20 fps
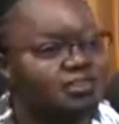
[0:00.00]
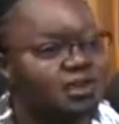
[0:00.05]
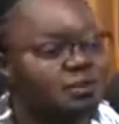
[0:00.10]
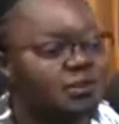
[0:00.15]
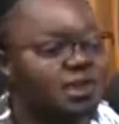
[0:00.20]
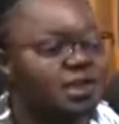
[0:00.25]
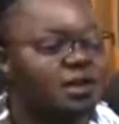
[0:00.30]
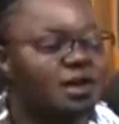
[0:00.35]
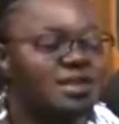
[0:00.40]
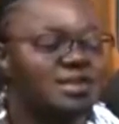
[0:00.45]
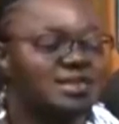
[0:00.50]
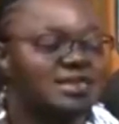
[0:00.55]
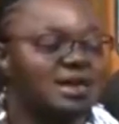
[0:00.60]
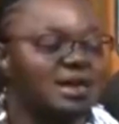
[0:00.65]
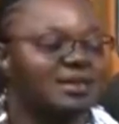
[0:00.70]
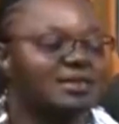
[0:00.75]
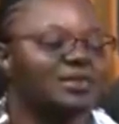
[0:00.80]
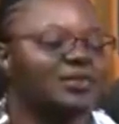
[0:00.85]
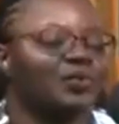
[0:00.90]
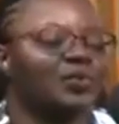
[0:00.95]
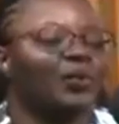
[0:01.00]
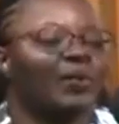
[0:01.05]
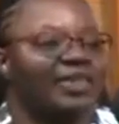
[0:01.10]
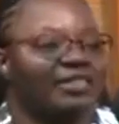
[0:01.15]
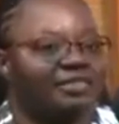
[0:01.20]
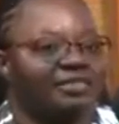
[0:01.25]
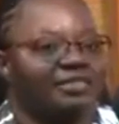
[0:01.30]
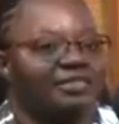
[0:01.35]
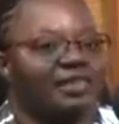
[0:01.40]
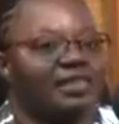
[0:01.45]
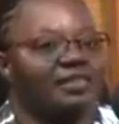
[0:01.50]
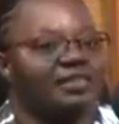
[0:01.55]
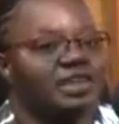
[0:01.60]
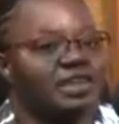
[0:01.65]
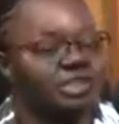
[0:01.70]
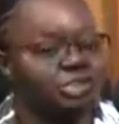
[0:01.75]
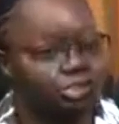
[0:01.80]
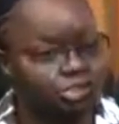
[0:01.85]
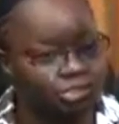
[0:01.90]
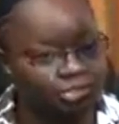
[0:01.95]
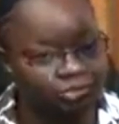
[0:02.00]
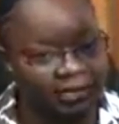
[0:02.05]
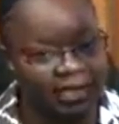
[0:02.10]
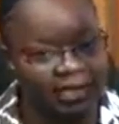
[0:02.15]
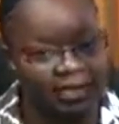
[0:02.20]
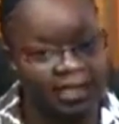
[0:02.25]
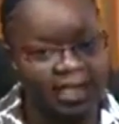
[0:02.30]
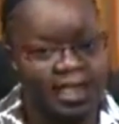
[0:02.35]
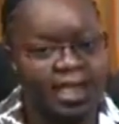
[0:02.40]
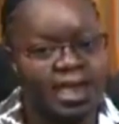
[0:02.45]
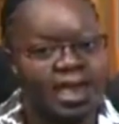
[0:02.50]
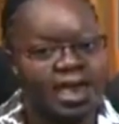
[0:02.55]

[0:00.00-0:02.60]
family contact with their children.